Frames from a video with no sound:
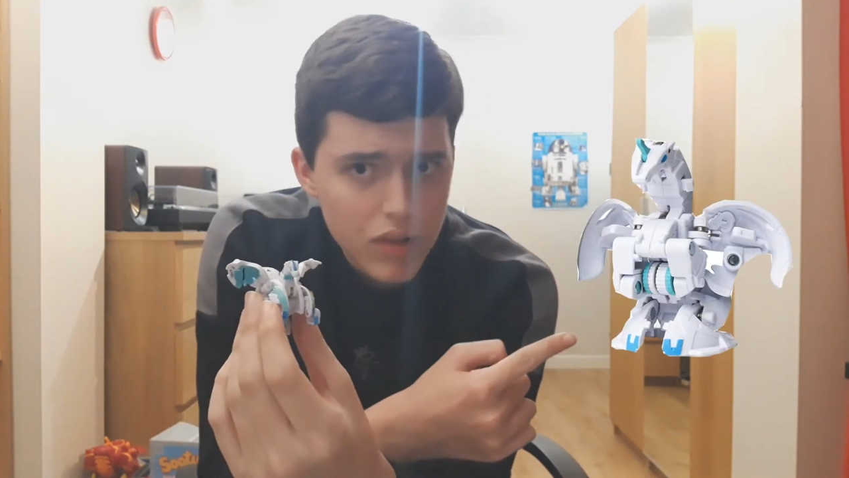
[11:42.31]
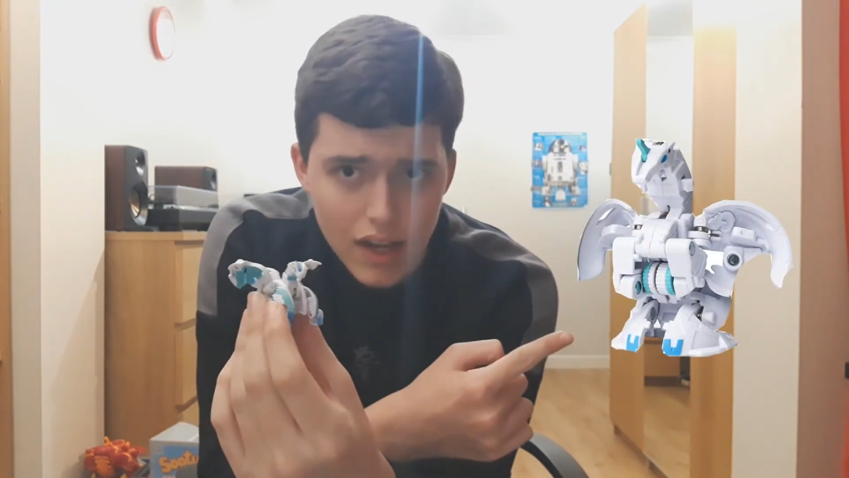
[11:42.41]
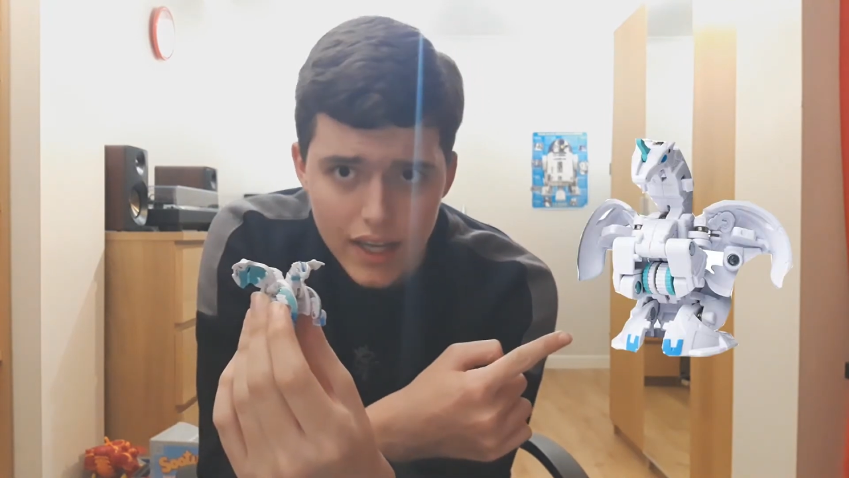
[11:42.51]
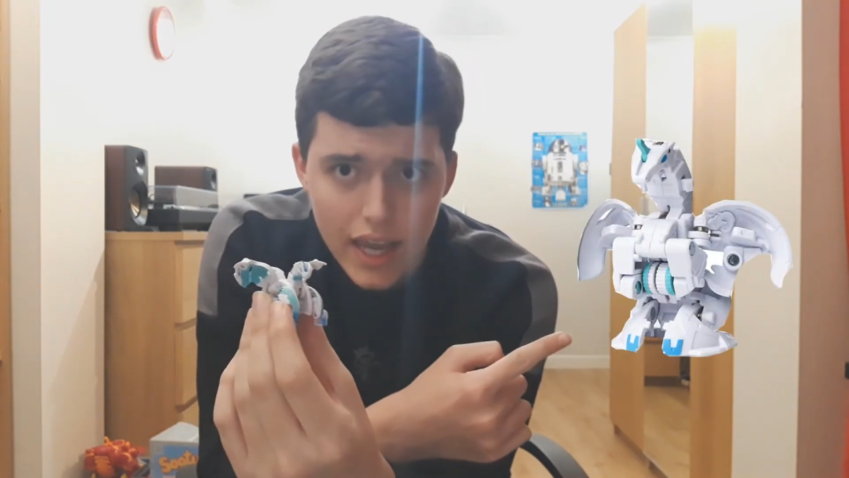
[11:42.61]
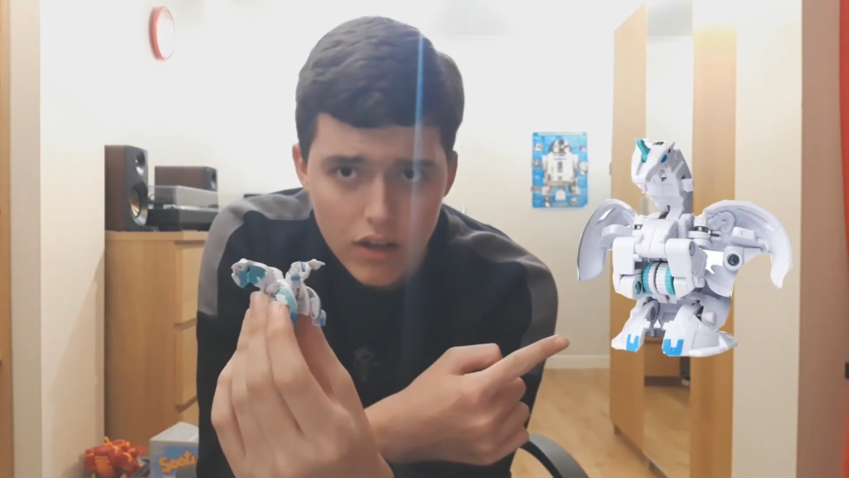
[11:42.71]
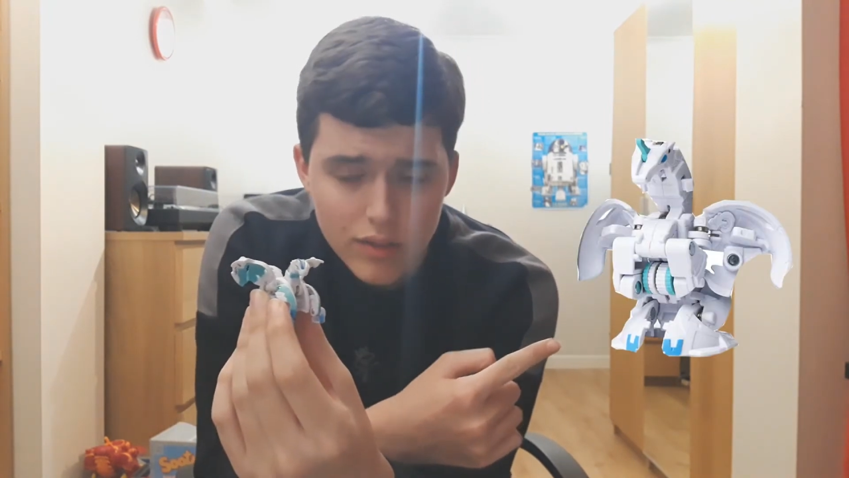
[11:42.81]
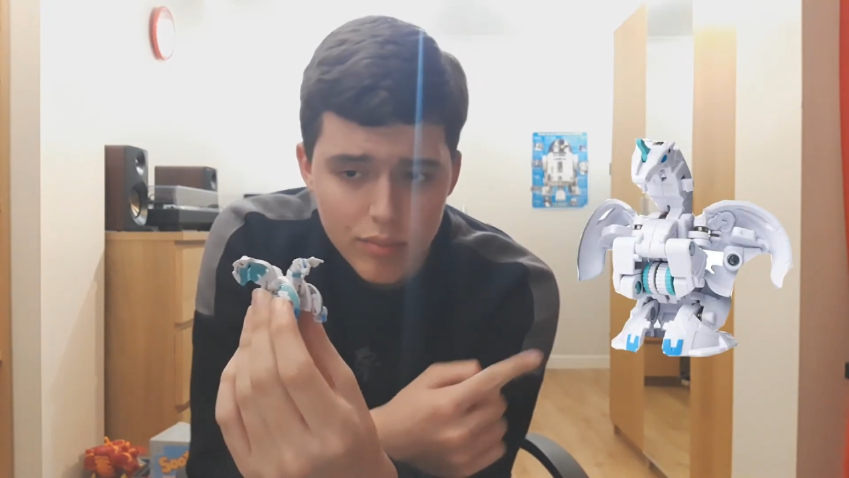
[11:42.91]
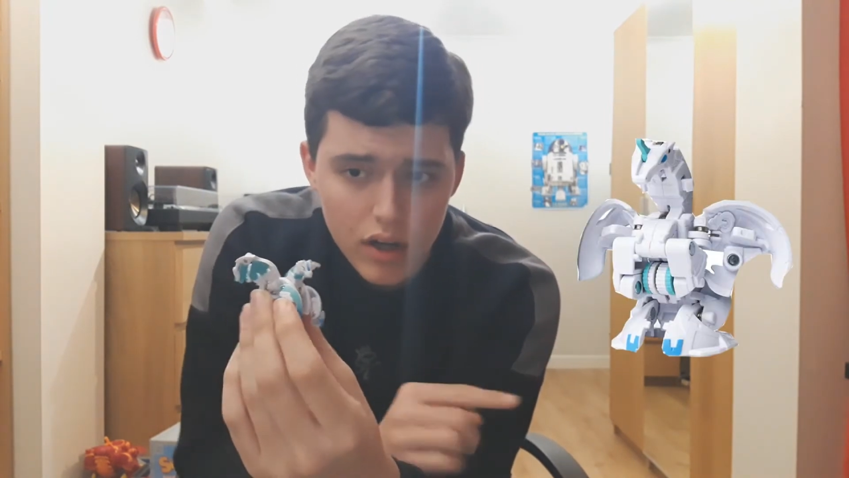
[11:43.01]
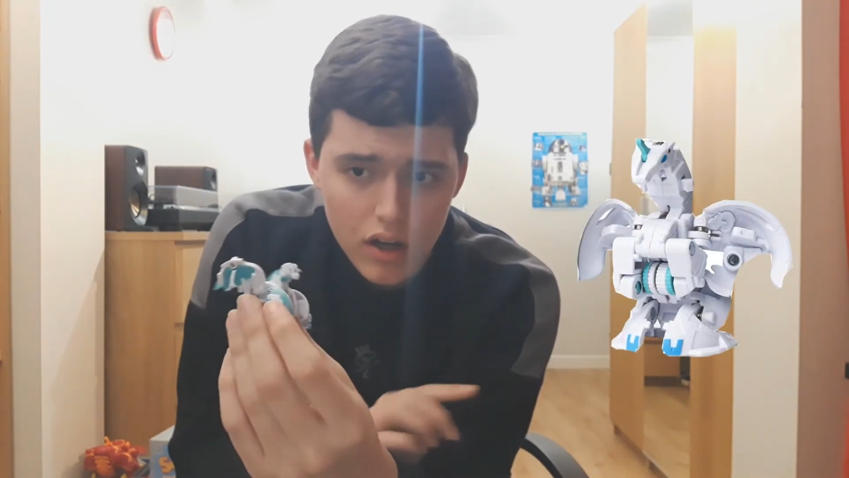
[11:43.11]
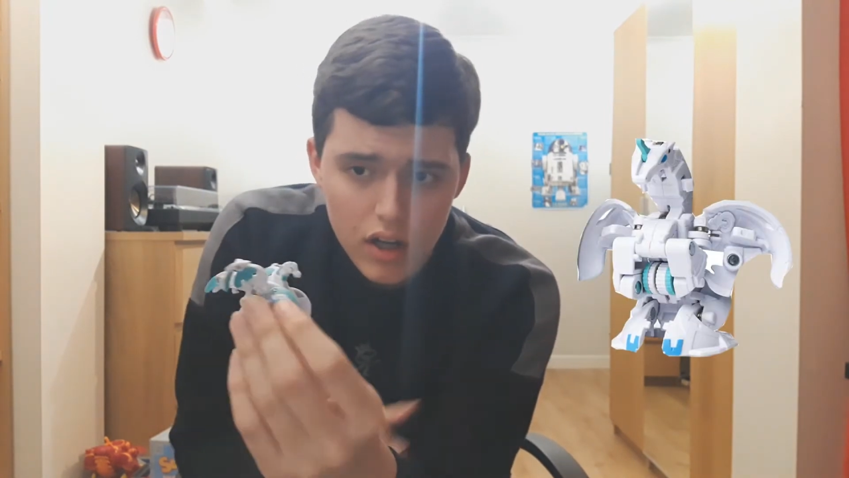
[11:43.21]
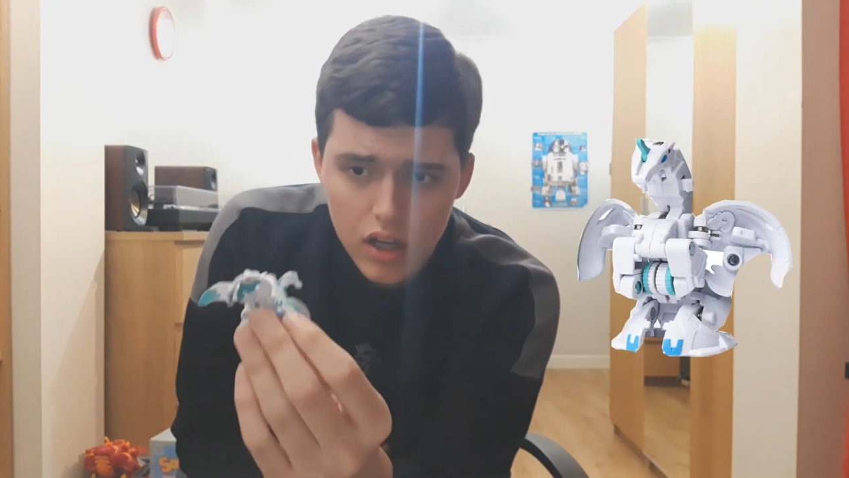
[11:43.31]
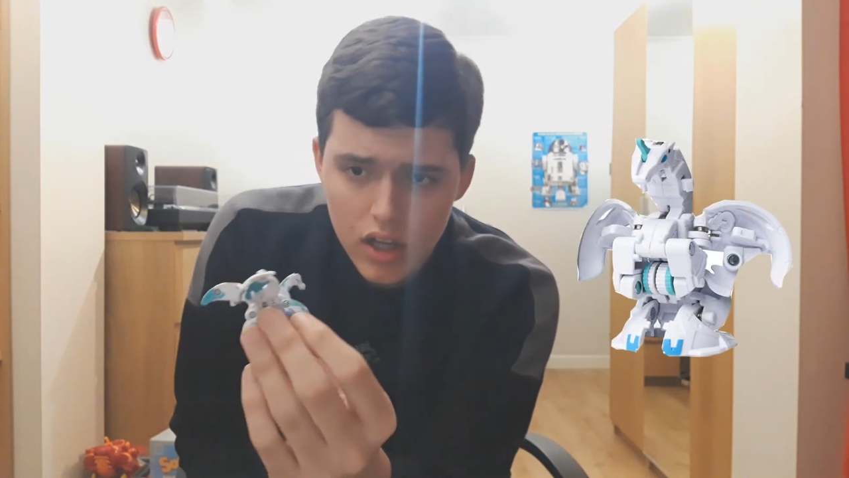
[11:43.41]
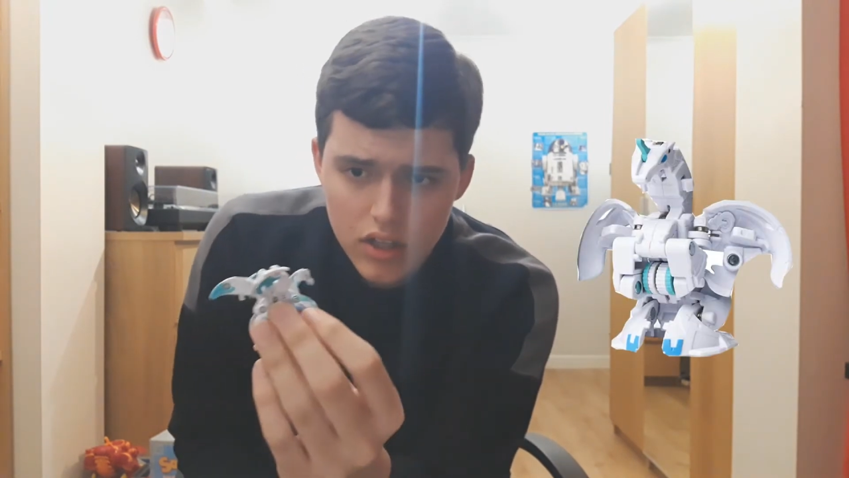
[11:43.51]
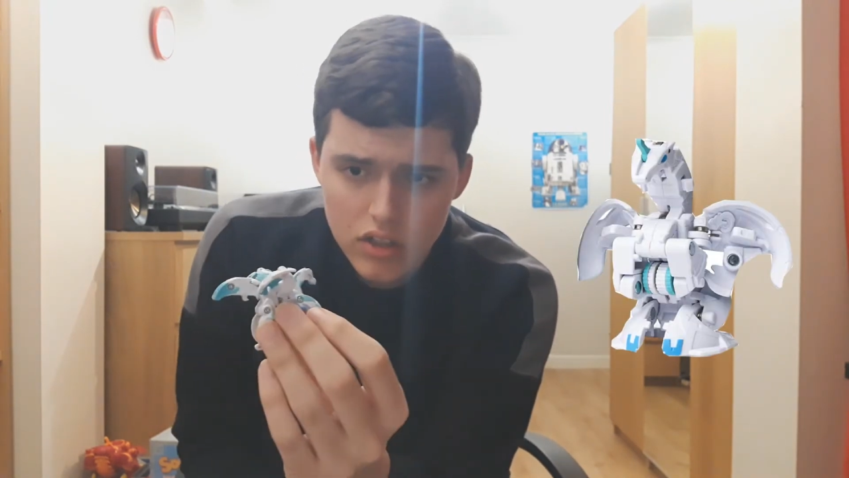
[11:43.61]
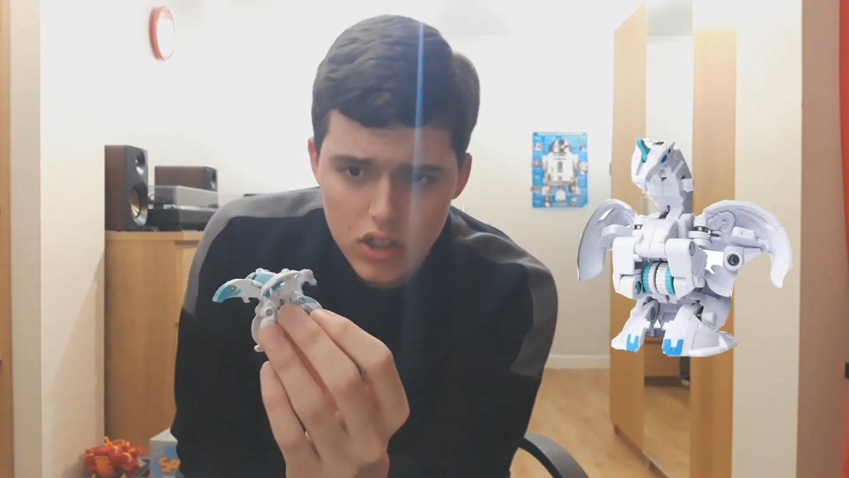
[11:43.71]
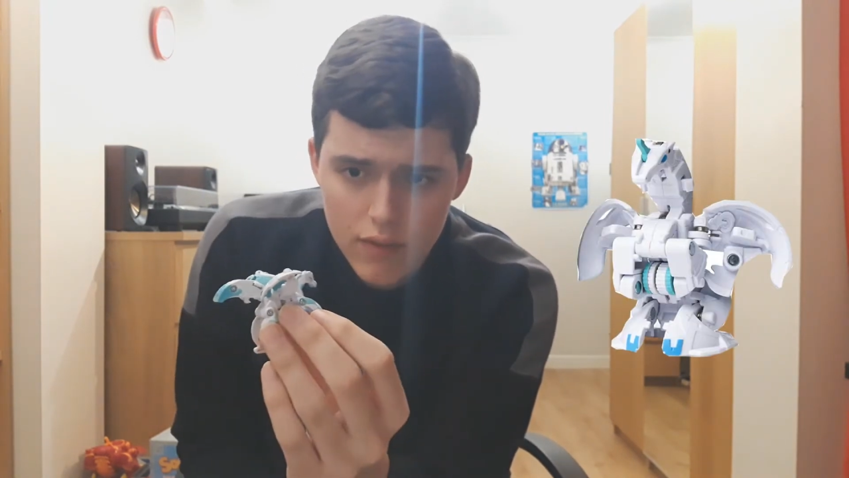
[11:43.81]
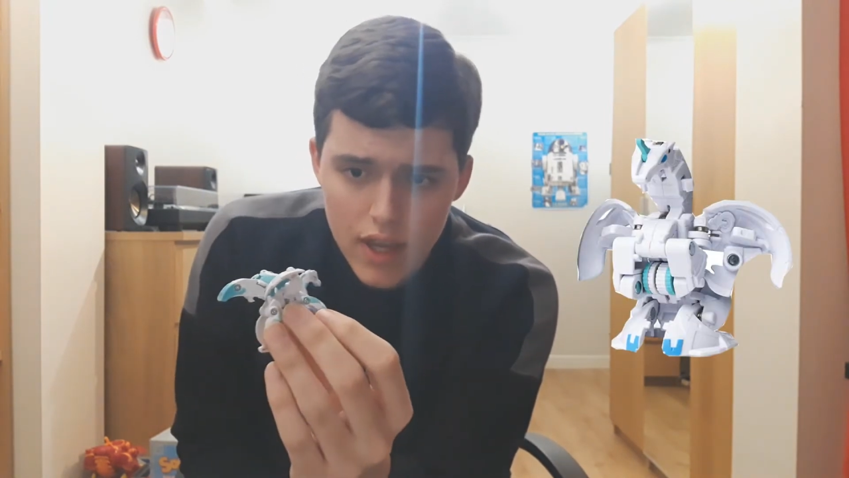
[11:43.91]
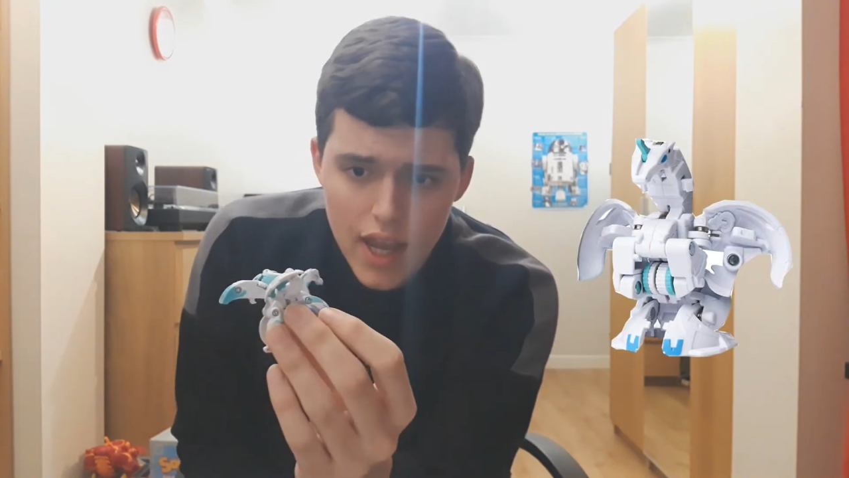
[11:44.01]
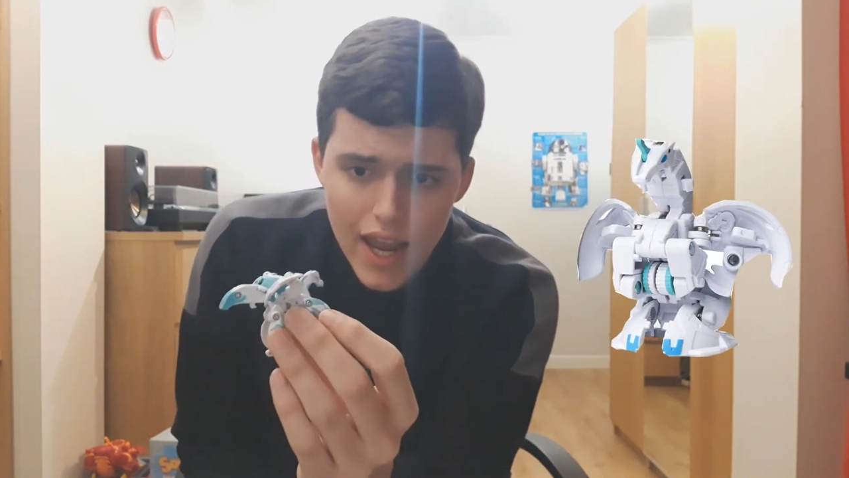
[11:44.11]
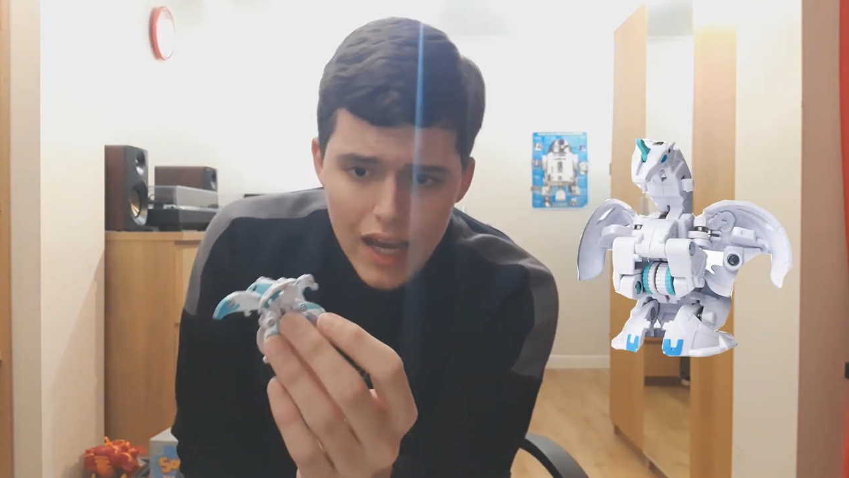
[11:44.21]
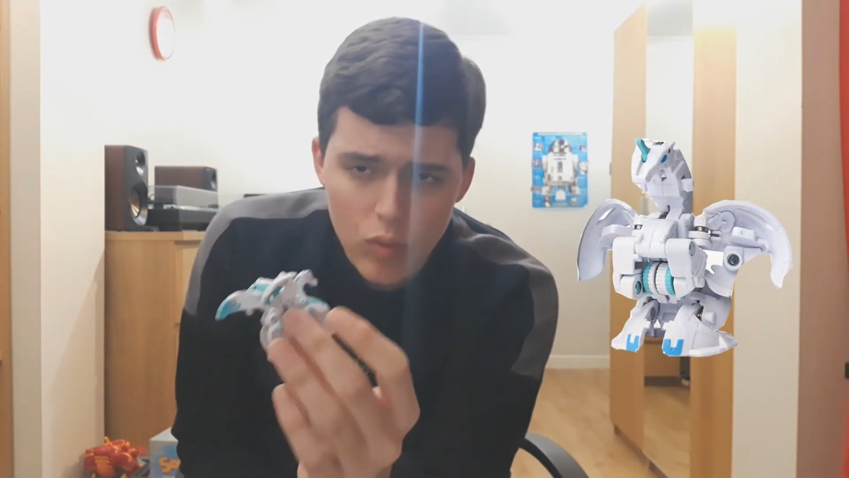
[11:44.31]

Planet counterpart just over here.